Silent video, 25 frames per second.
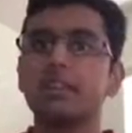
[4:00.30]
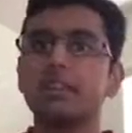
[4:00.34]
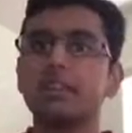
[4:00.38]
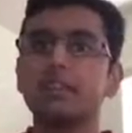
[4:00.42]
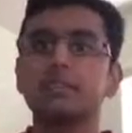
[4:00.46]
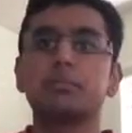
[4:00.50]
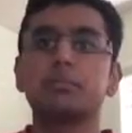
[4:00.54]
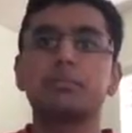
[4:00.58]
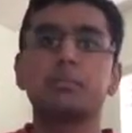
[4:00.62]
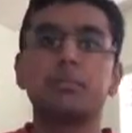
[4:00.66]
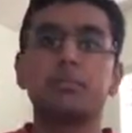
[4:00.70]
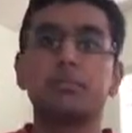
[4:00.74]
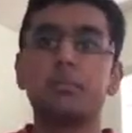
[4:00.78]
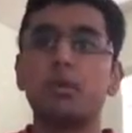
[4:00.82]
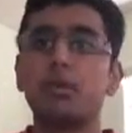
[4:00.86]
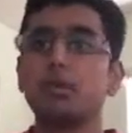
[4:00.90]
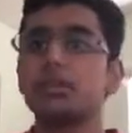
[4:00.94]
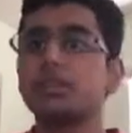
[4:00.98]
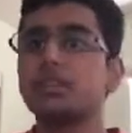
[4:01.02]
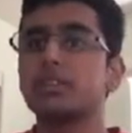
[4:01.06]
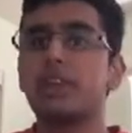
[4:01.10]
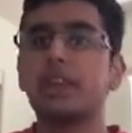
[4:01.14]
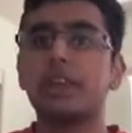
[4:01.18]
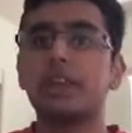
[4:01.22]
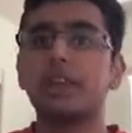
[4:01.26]
is
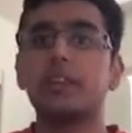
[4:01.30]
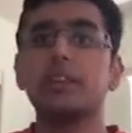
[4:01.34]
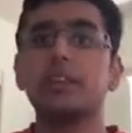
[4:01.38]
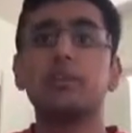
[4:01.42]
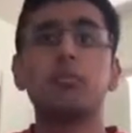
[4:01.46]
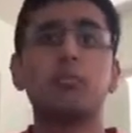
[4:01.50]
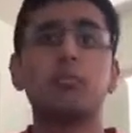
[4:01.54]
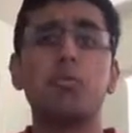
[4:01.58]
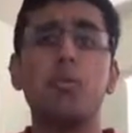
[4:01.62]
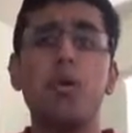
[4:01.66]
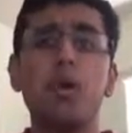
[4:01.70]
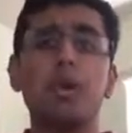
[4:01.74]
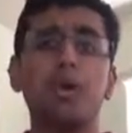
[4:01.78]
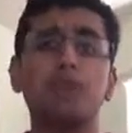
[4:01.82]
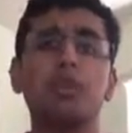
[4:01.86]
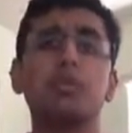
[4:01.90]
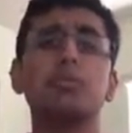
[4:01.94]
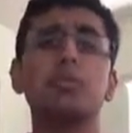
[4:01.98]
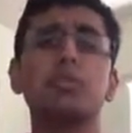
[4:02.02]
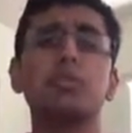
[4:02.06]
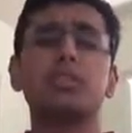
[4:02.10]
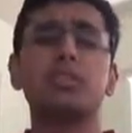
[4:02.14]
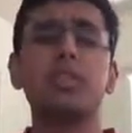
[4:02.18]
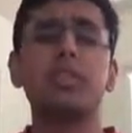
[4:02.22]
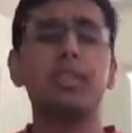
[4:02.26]
most likely what
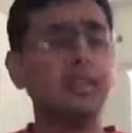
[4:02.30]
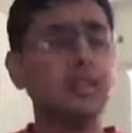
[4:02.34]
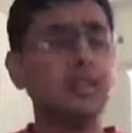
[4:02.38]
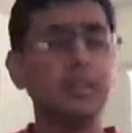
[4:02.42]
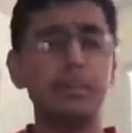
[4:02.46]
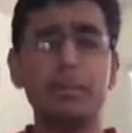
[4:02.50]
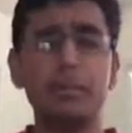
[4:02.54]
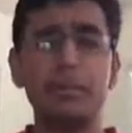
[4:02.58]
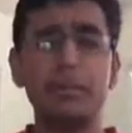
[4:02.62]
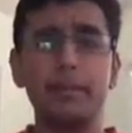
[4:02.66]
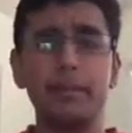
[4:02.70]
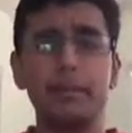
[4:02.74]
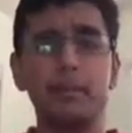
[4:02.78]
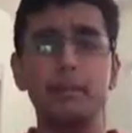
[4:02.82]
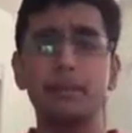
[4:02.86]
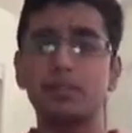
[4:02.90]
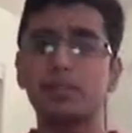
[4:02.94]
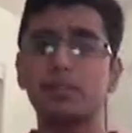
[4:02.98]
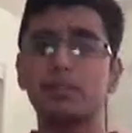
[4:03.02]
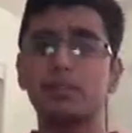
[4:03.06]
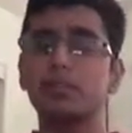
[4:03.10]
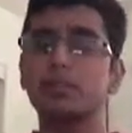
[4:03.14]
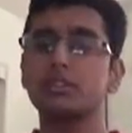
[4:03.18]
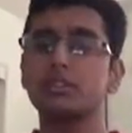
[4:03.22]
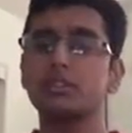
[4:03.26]
you think the Blair
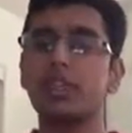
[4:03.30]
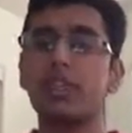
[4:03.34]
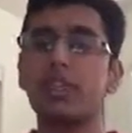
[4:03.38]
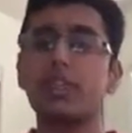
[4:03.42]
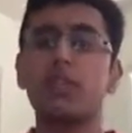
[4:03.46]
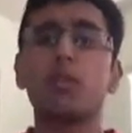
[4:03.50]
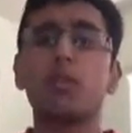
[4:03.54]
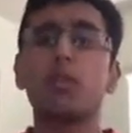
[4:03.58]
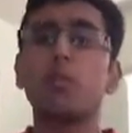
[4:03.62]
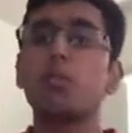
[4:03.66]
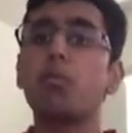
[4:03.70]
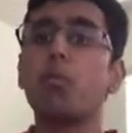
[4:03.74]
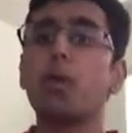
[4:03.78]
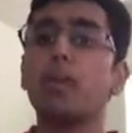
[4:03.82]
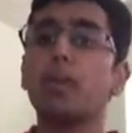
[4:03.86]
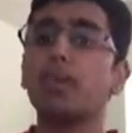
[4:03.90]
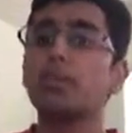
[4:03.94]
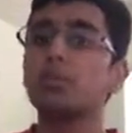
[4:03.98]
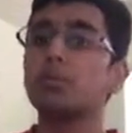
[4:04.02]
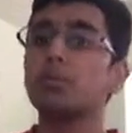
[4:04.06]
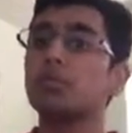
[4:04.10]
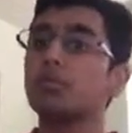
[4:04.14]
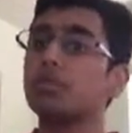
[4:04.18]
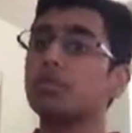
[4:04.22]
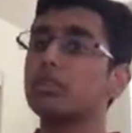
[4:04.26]
Witch looks like, or what
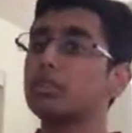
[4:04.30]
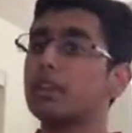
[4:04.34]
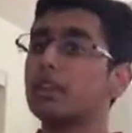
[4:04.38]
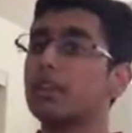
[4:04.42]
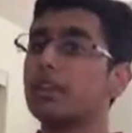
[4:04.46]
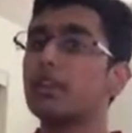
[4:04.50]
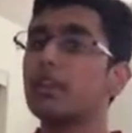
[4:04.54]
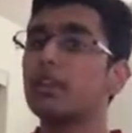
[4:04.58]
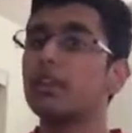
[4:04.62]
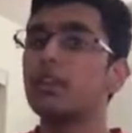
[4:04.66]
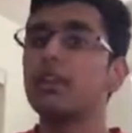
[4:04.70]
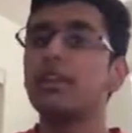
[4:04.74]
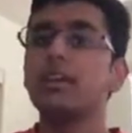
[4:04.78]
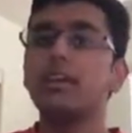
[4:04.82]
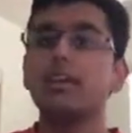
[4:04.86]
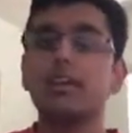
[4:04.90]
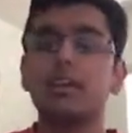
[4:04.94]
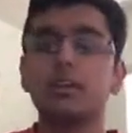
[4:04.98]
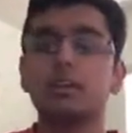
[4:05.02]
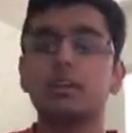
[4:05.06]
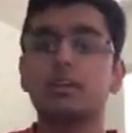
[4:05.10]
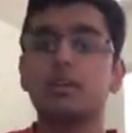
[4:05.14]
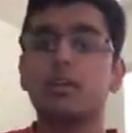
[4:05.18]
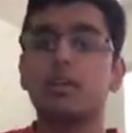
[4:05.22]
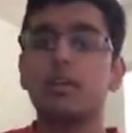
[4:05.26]
you think
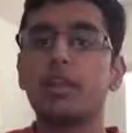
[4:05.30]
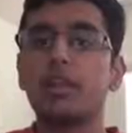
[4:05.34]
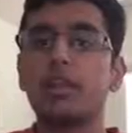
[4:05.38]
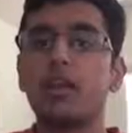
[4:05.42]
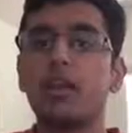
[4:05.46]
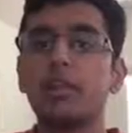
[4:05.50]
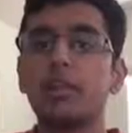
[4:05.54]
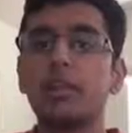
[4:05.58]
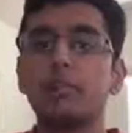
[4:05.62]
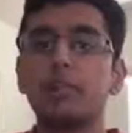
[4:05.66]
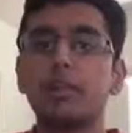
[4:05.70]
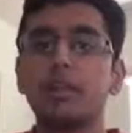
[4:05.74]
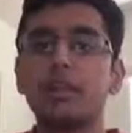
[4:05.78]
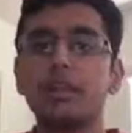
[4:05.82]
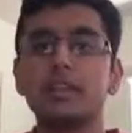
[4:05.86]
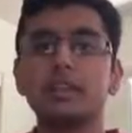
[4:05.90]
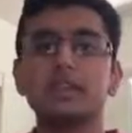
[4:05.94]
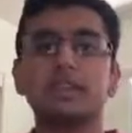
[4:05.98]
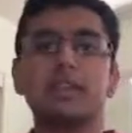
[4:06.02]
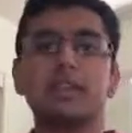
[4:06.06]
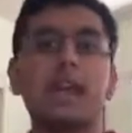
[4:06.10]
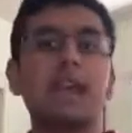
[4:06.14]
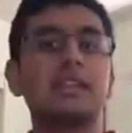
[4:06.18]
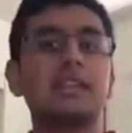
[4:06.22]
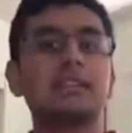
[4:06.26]
is going on,
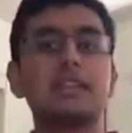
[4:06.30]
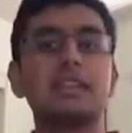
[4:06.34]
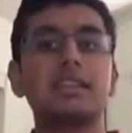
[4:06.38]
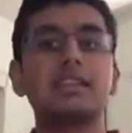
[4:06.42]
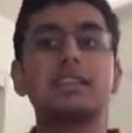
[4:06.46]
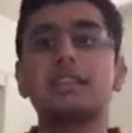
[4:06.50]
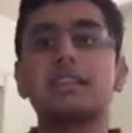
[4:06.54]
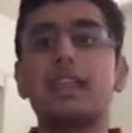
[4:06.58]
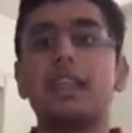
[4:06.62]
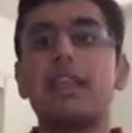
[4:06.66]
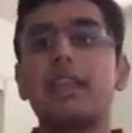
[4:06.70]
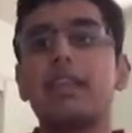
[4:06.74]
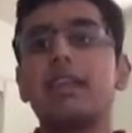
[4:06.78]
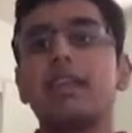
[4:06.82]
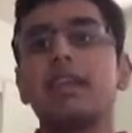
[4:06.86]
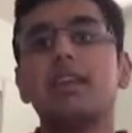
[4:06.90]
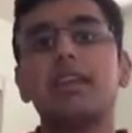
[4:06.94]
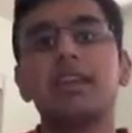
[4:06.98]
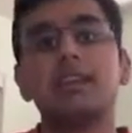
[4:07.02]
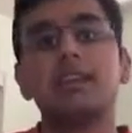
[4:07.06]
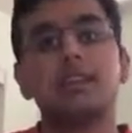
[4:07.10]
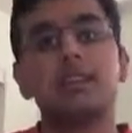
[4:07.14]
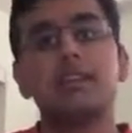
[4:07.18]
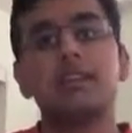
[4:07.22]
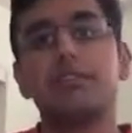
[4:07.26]
because as they say,
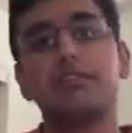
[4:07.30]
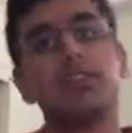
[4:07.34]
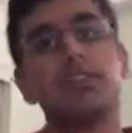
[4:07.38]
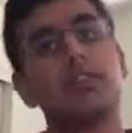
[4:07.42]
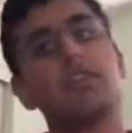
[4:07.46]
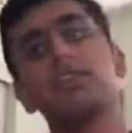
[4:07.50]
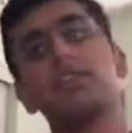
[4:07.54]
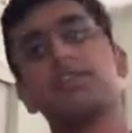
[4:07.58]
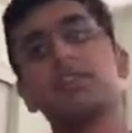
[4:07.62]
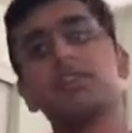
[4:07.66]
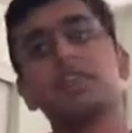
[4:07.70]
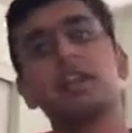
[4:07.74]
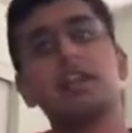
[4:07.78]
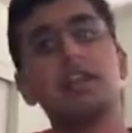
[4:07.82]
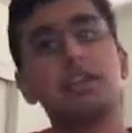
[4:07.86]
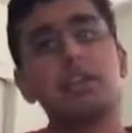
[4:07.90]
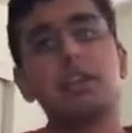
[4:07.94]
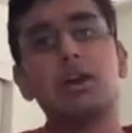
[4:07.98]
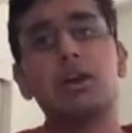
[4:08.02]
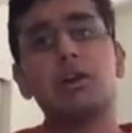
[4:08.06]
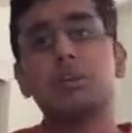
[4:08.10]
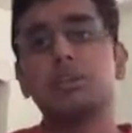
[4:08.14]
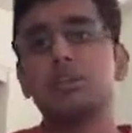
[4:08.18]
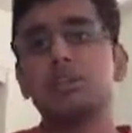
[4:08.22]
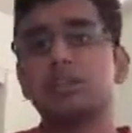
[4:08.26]
the fear of the
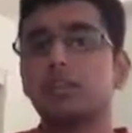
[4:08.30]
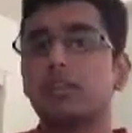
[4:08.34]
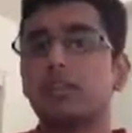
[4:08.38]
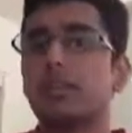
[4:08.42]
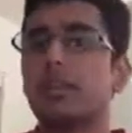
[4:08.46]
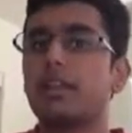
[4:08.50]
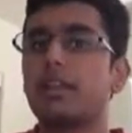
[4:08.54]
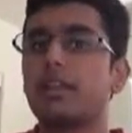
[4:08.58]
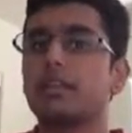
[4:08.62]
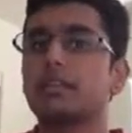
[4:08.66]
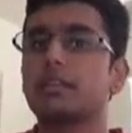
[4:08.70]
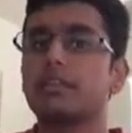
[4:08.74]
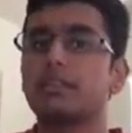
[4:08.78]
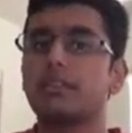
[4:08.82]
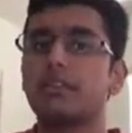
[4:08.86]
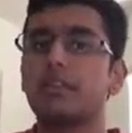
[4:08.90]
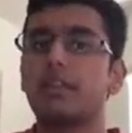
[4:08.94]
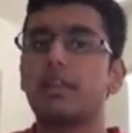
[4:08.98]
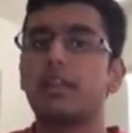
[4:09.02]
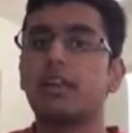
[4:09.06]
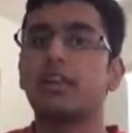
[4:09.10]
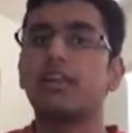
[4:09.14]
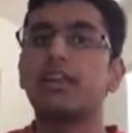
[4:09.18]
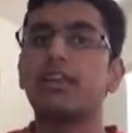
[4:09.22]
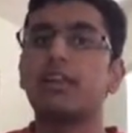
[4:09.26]
unknown is the greatest
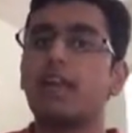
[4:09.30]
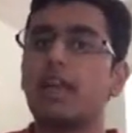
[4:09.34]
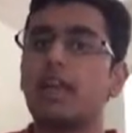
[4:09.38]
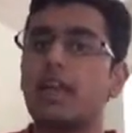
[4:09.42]
fear.